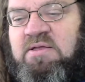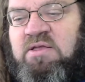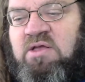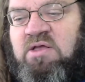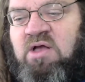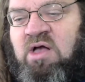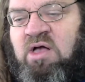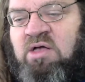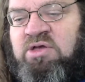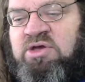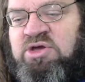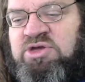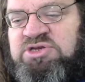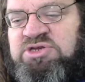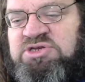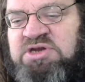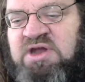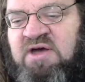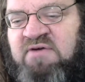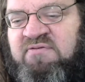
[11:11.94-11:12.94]
All good
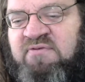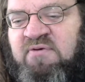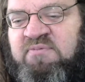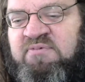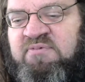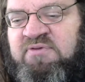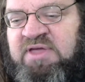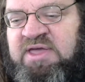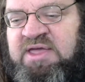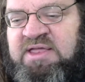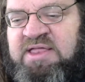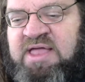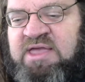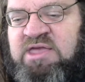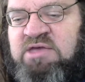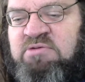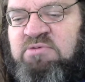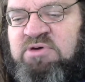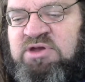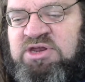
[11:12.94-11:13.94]
stuff, hopefully, that
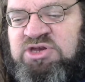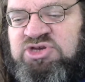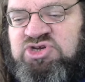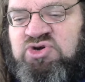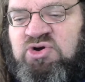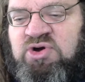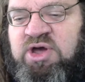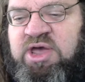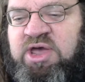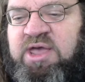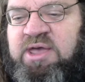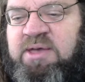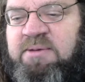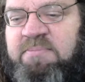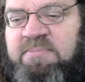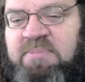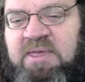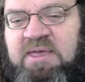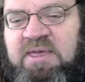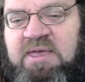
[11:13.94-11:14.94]
you would enjoy
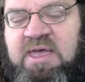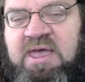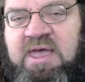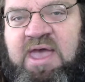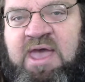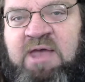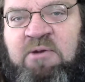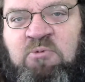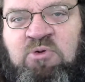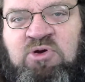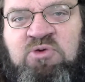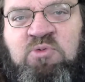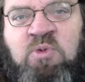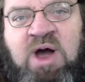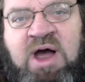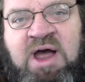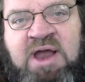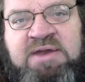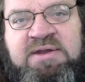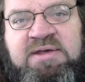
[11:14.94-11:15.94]
and would
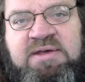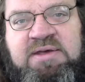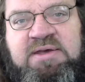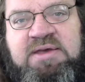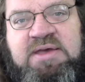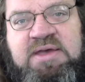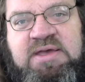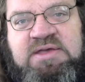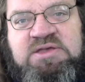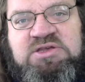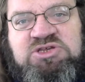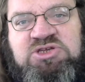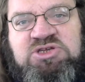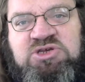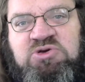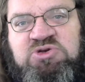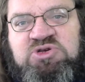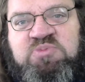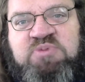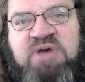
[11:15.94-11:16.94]
want, so
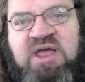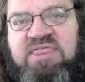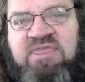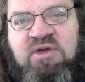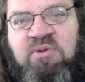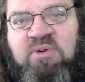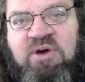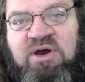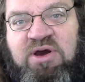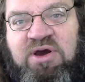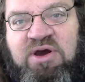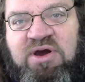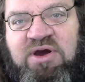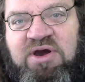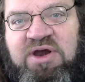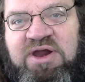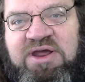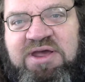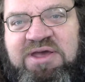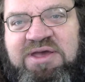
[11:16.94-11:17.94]
spread
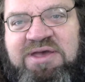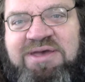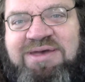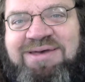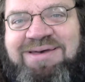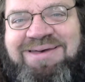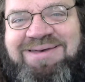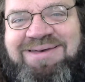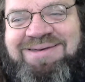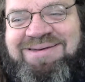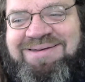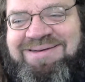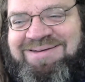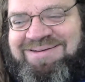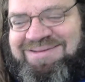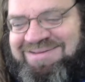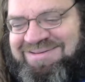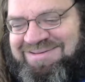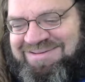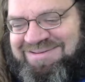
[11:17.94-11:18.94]
the
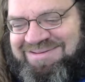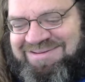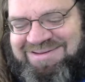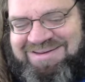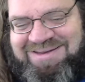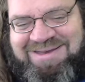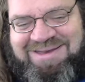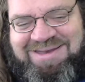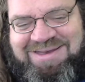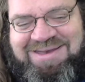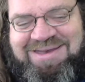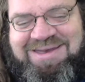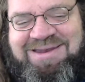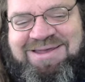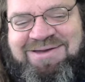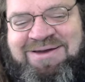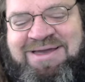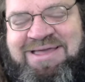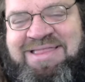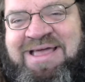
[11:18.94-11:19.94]
word.
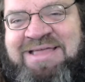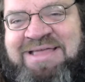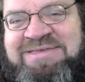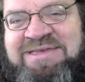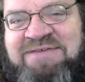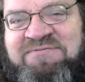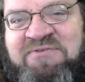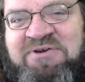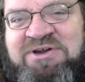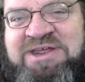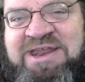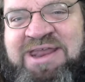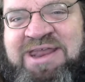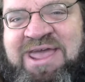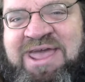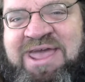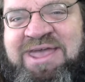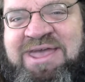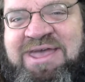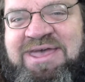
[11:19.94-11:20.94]
Anyway, that's it for
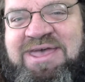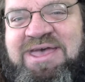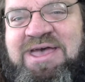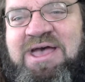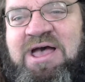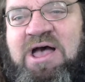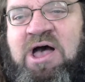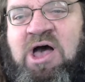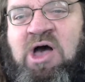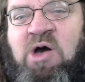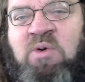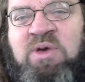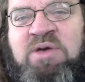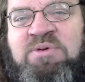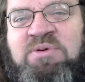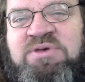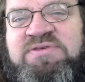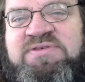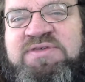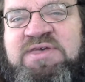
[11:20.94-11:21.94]
today. Uh, we
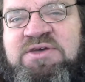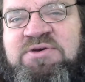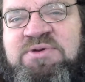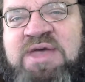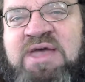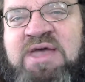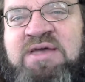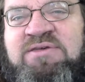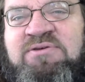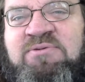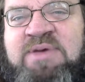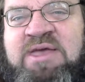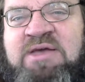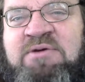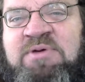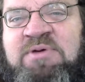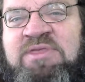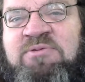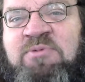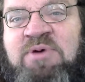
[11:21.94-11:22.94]
will see you next week
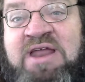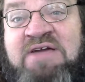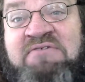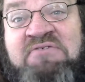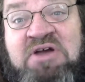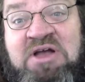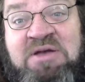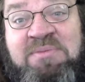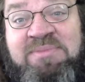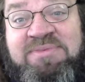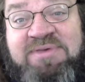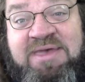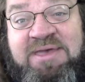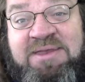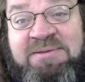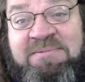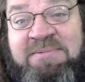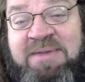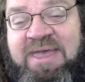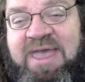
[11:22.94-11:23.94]
with whatever comes
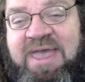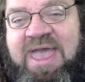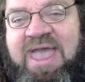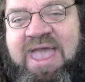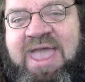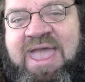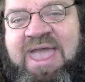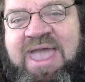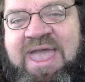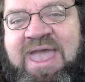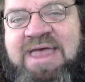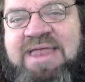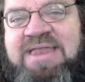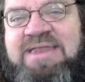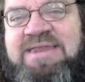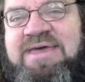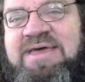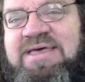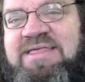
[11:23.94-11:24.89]
in, and